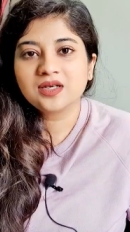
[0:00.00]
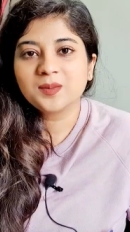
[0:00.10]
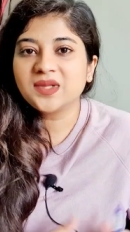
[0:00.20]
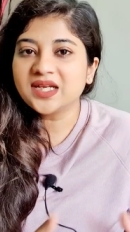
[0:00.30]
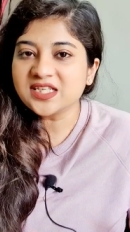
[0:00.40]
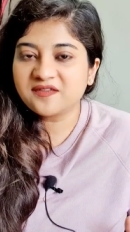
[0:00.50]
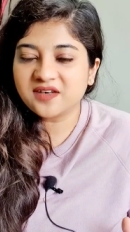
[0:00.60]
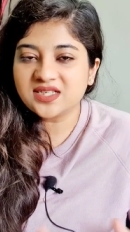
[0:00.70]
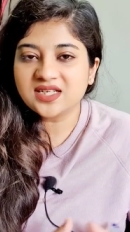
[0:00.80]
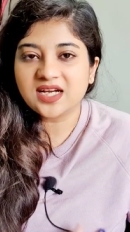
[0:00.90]
But let us
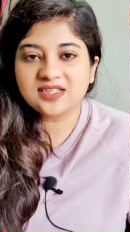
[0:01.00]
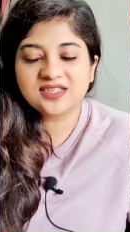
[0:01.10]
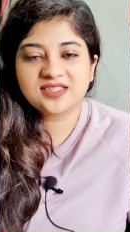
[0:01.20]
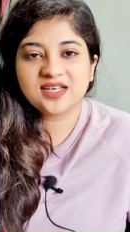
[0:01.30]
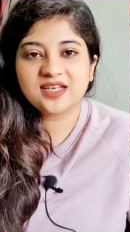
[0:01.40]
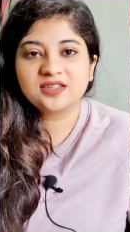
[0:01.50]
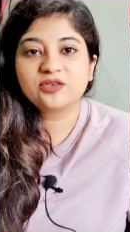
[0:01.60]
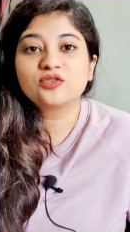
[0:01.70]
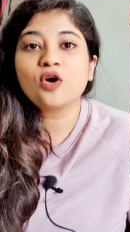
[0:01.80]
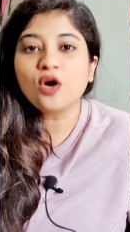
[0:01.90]
first understand the
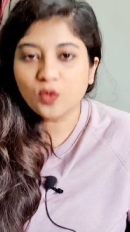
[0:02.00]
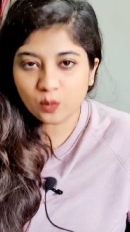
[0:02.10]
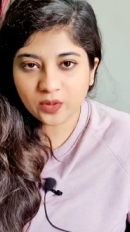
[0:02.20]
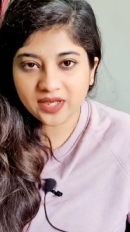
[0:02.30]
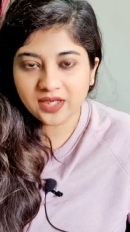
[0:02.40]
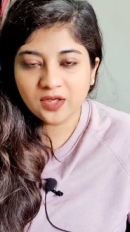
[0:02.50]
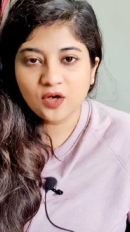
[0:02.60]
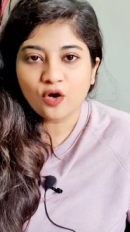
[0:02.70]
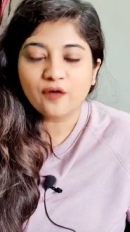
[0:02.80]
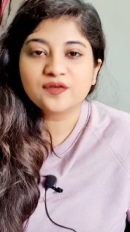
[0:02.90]
wrong way of